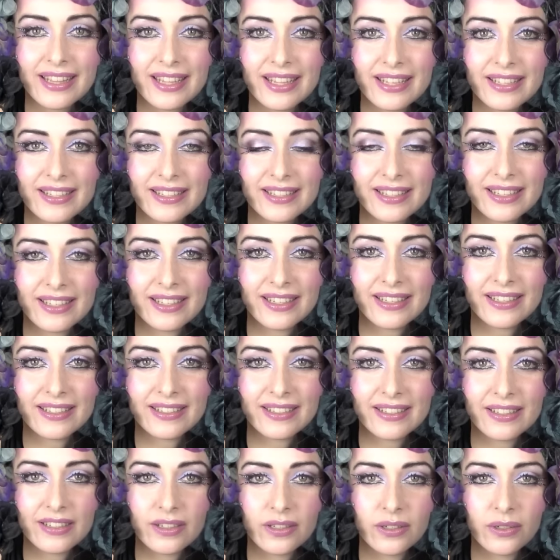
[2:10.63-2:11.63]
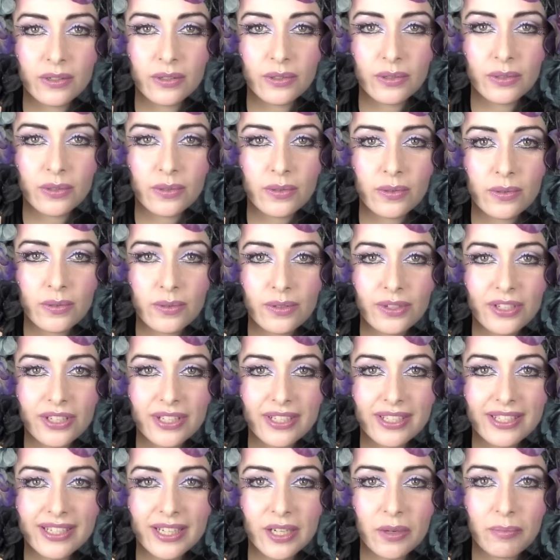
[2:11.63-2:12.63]
This is a
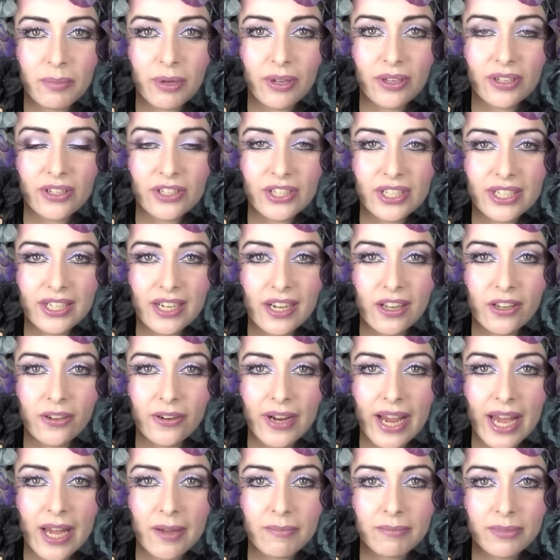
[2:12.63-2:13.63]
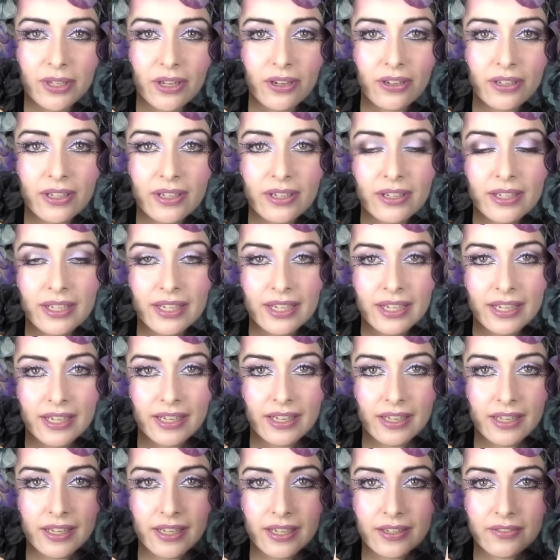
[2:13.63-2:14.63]
gorgeous nail polish in colour hemlock.
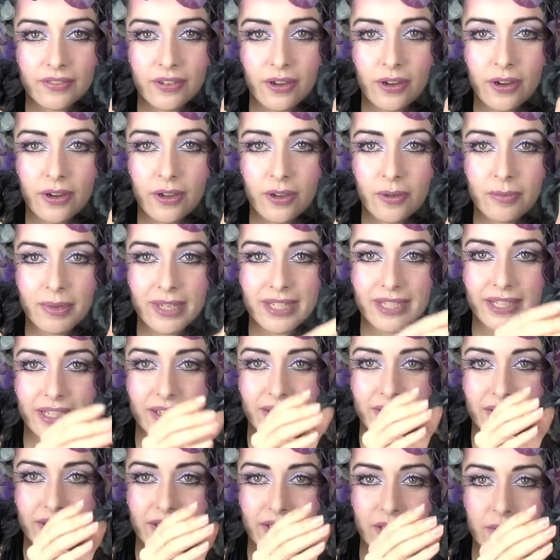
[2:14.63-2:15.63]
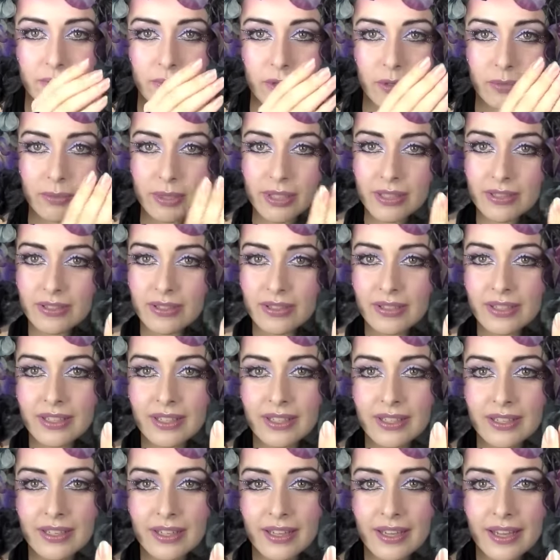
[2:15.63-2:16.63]
I've got it on my nails at the moment
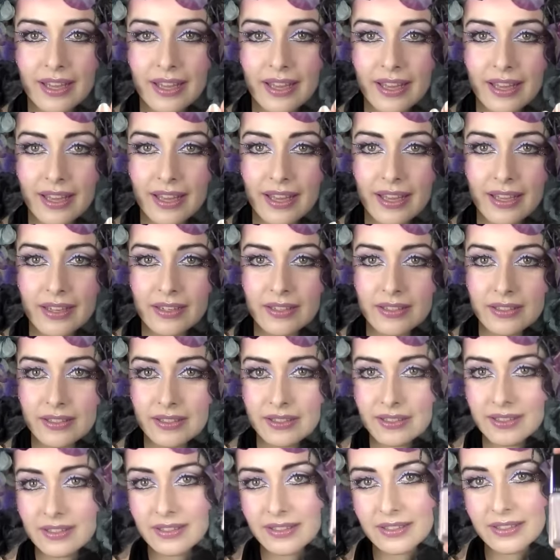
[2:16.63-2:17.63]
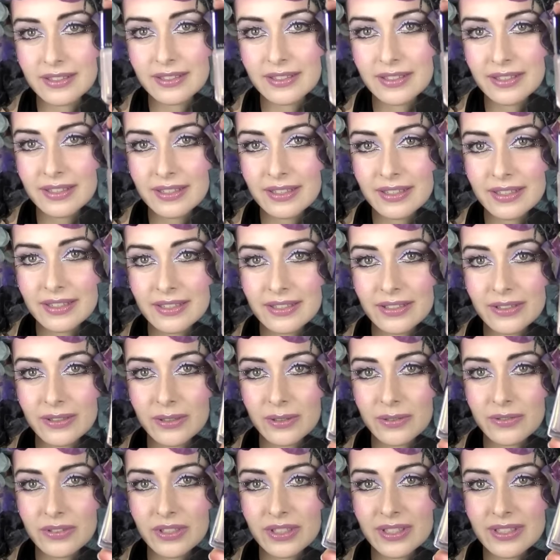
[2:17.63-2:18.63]
and I
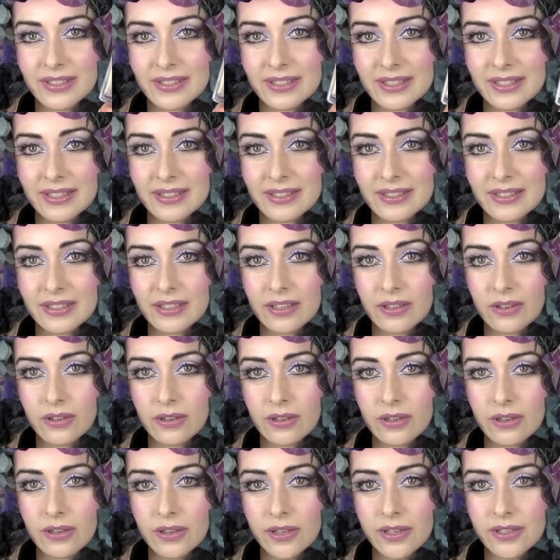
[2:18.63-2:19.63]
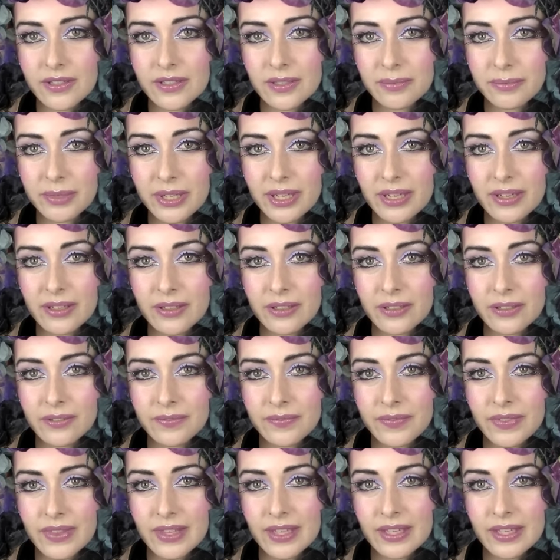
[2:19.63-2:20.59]
don't know if you can see it's an awesome colour.